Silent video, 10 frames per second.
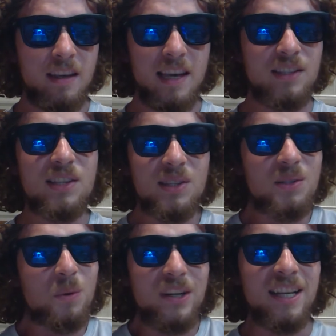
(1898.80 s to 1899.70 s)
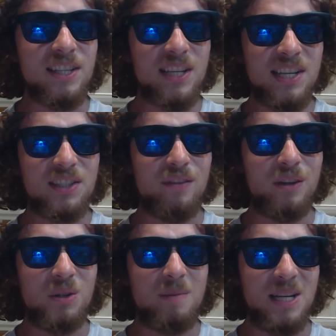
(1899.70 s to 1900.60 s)
Existence wouldn't exist if
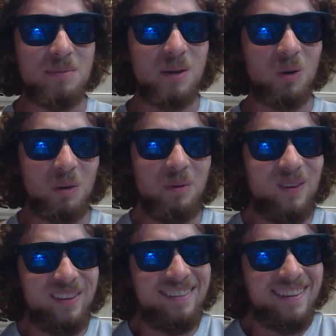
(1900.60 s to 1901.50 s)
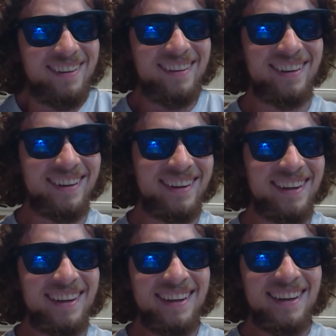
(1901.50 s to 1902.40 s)
it was meant to be horrible.
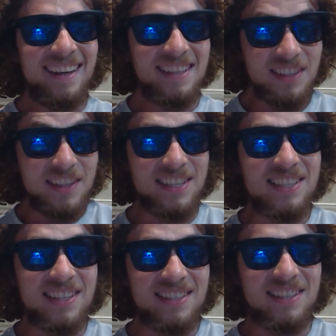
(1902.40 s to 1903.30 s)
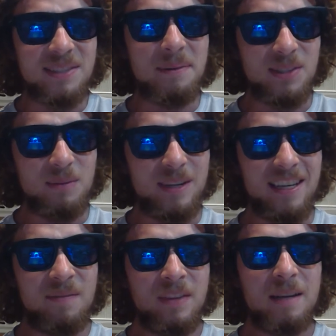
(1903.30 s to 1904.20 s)
So existence is supposed to
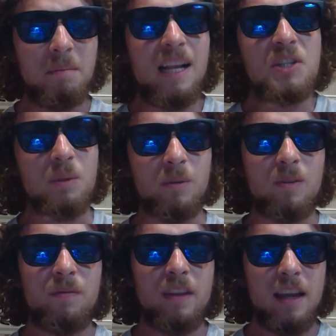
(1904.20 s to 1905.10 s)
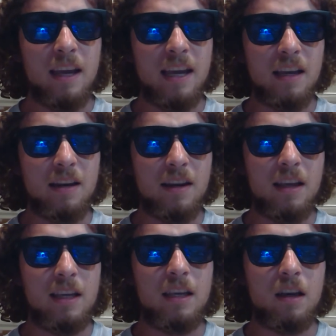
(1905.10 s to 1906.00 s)
be pleasurable and
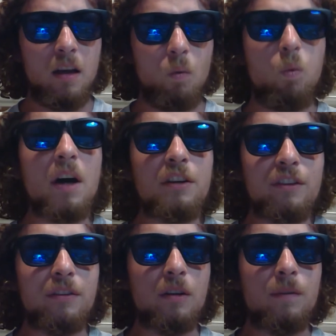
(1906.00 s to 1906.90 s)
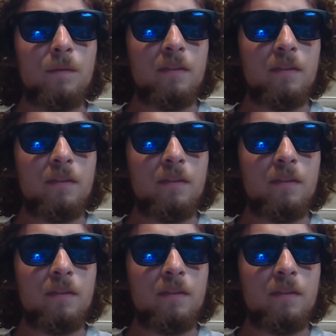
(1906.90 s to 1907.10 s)
wonderful